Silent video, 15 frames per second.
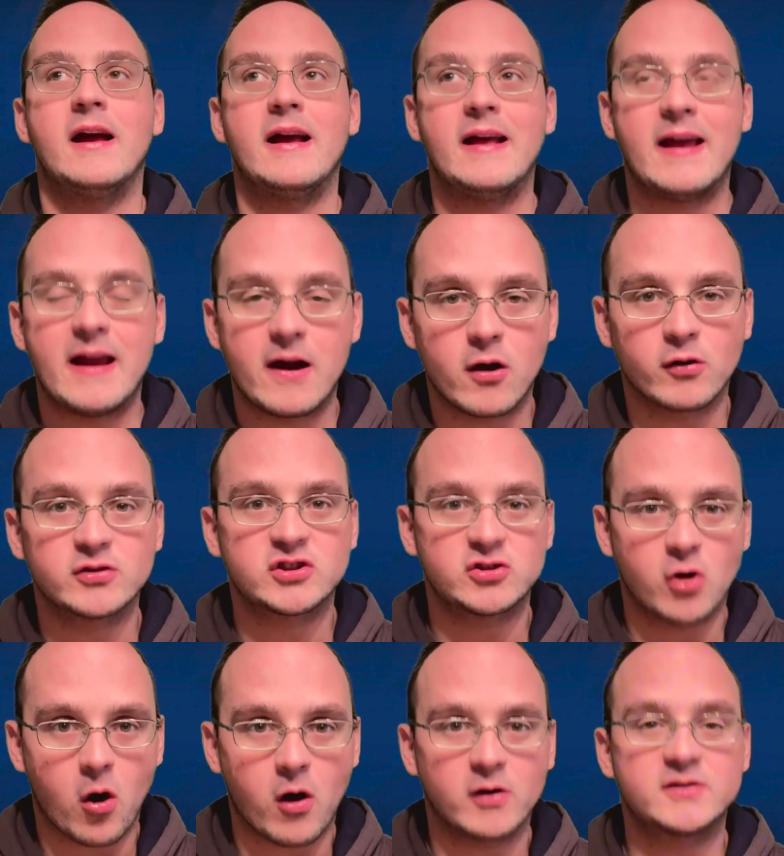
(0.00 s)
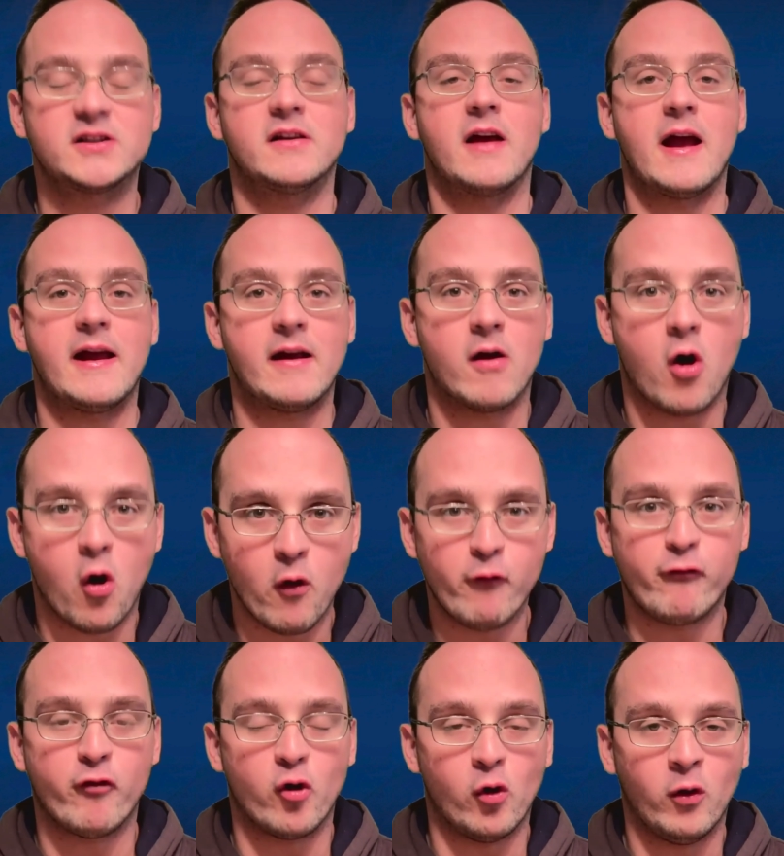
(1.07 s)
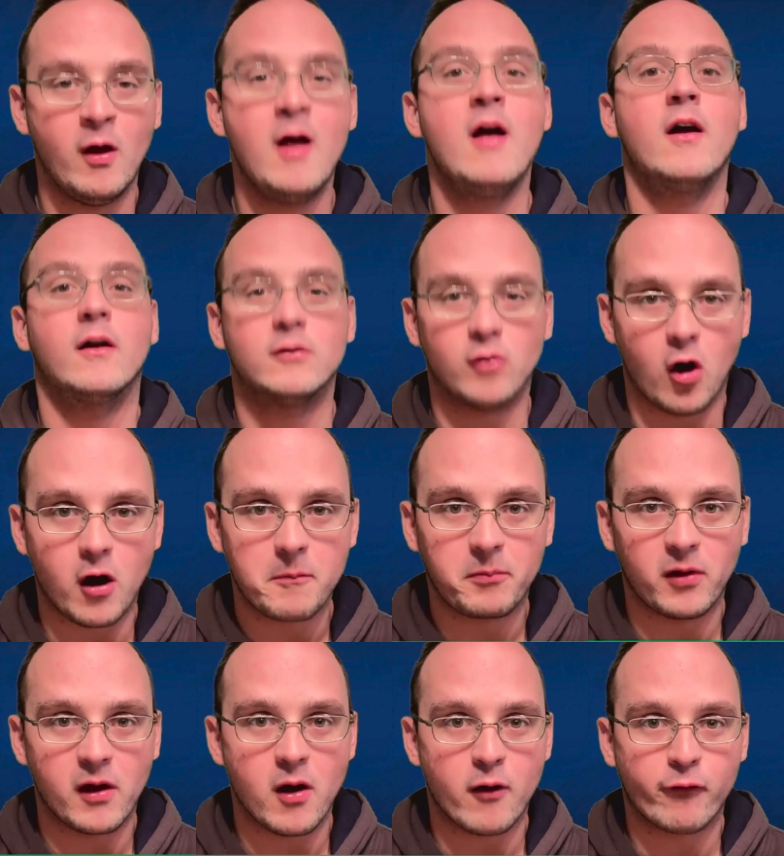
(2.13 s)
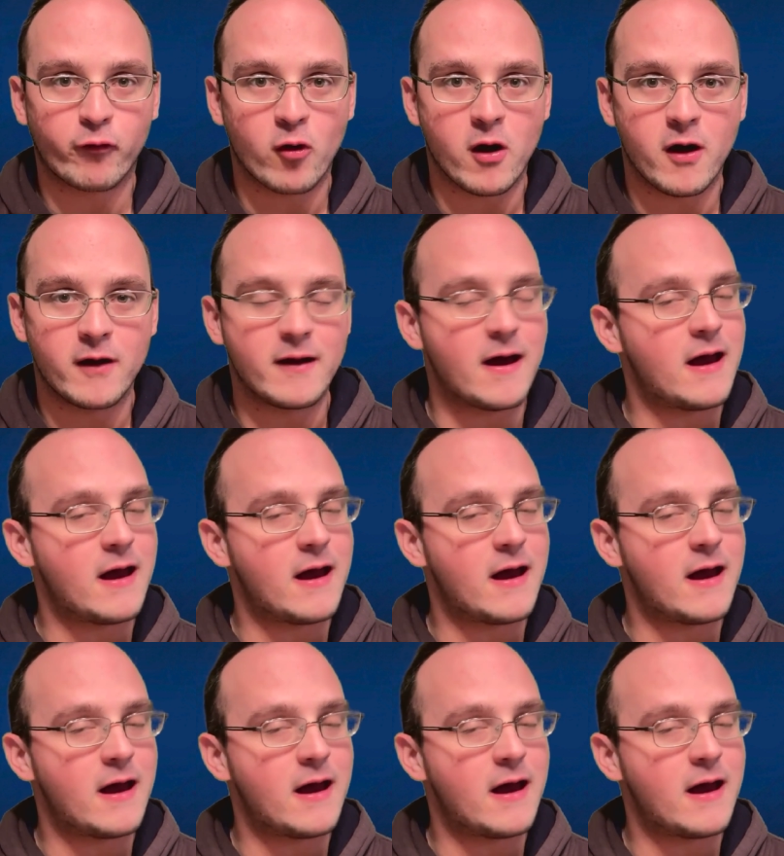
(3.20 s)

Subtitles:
here starts a hopeful long playoff run,